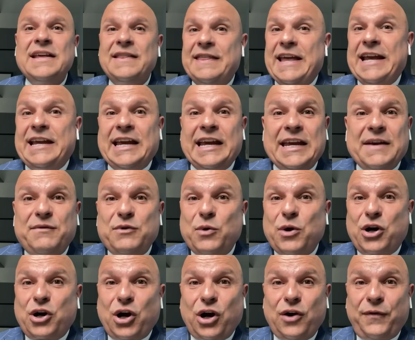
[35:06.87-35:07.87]
They can give you
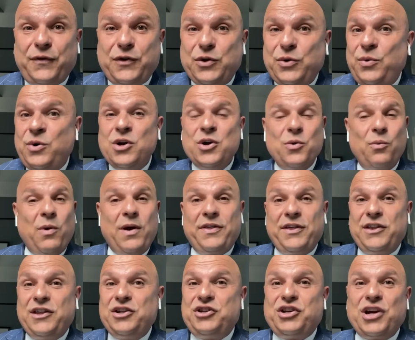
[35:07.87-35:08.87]
a curfew,
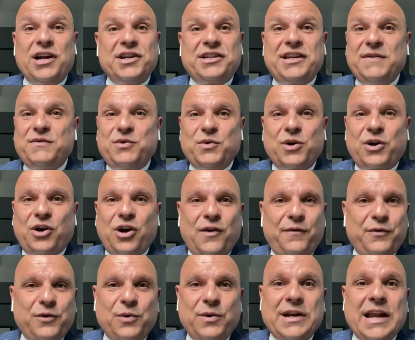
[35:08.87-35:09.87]
whether the judge gives you a
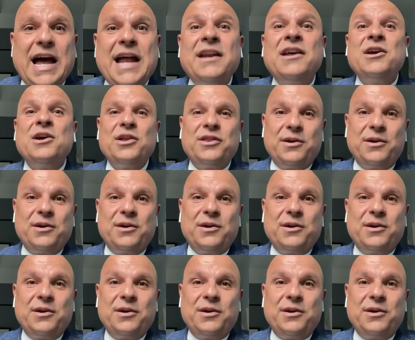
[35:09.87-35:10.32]
curfew or not.